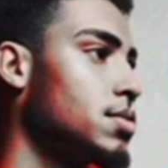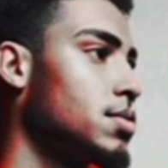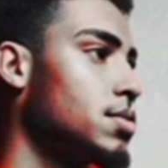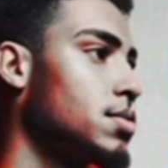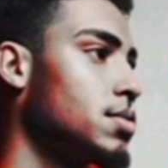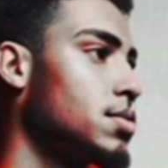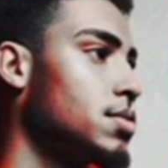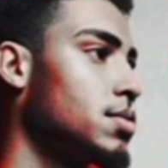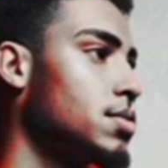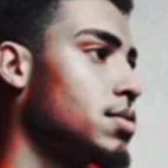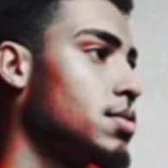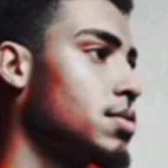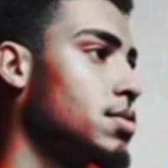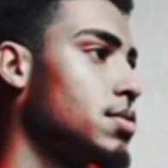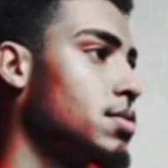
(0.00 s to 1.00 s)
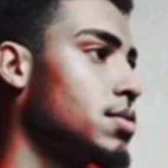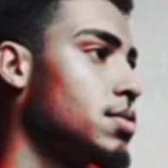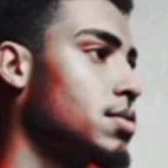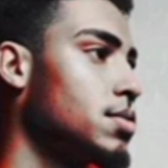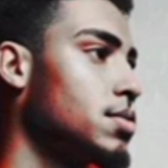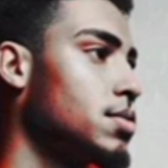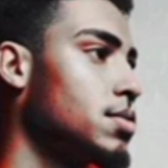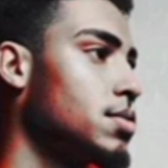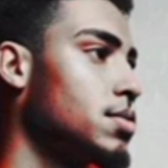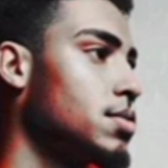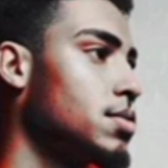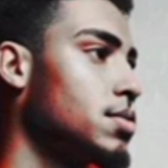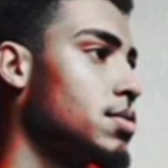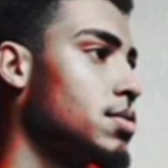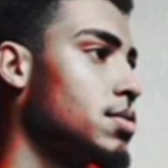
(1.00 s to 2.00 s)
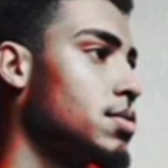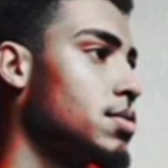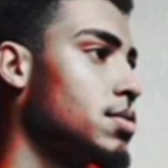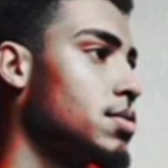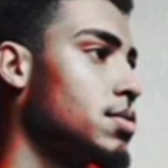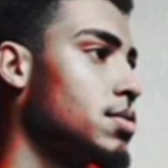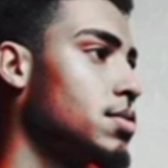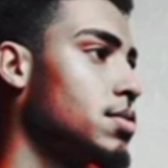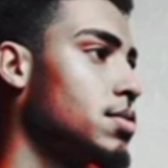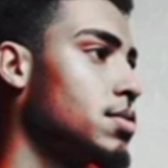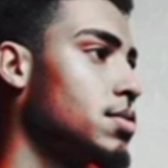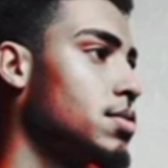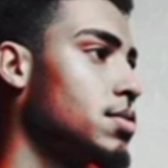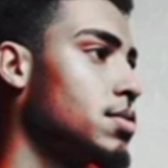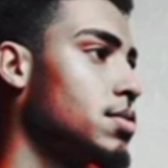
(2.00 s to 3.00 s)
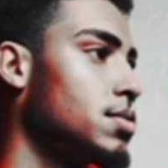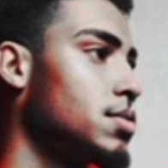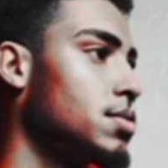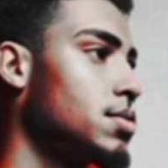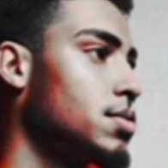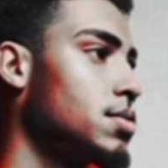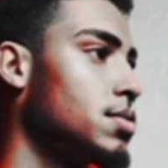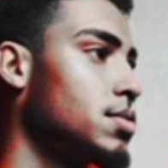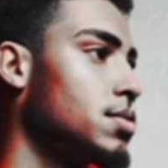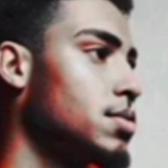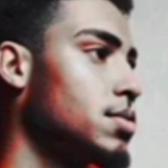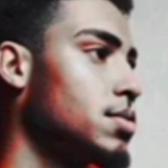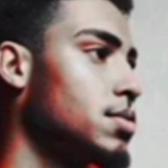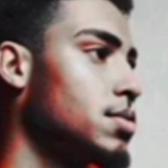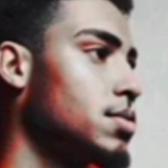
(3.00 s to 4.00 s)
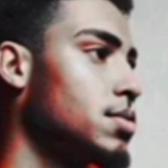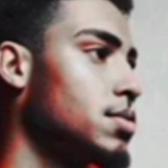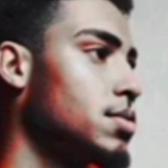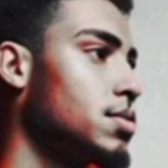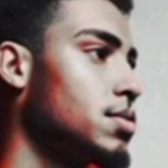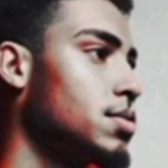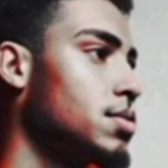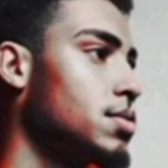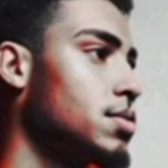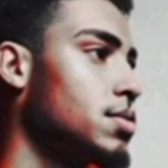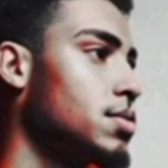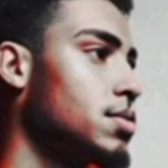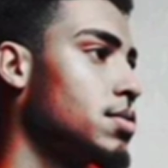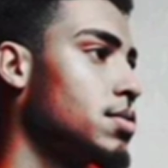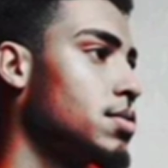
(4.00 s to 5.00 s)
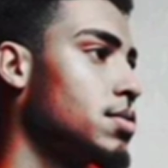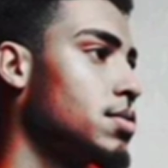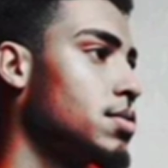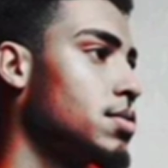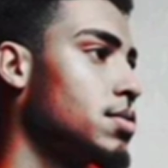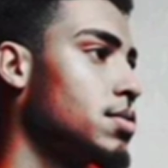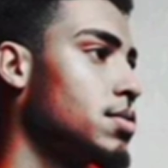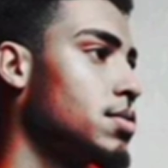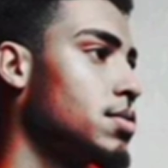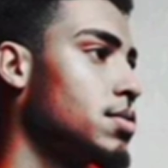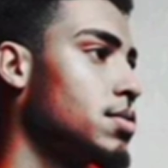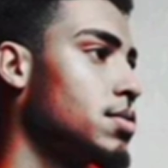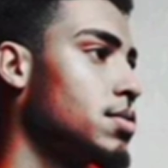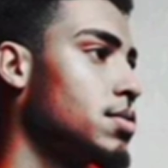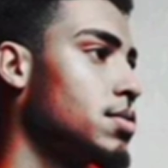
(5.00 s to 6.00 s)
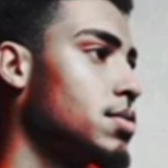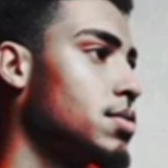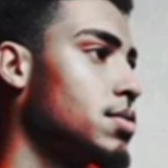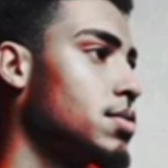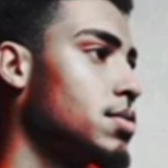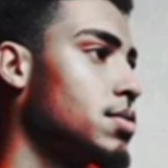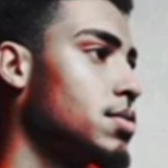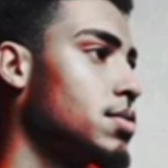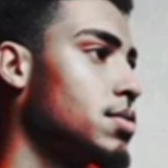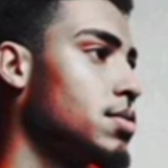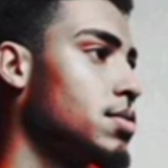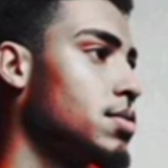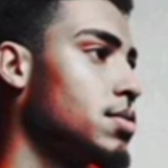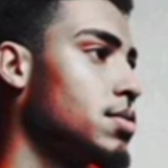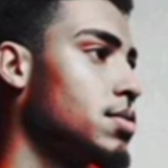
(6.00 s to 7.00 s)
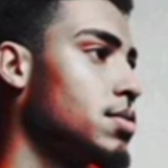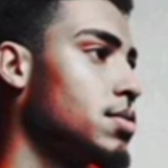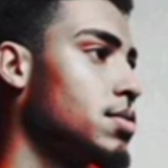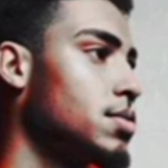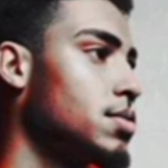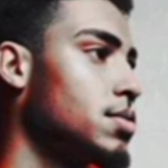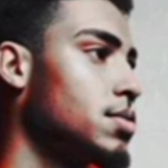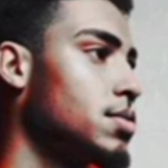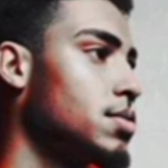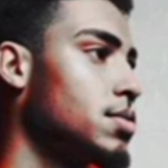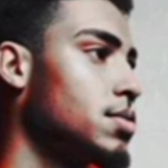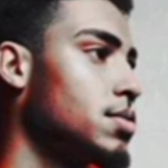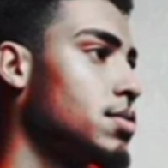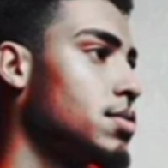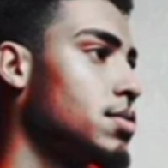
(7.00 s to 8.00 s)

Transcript: [no speech]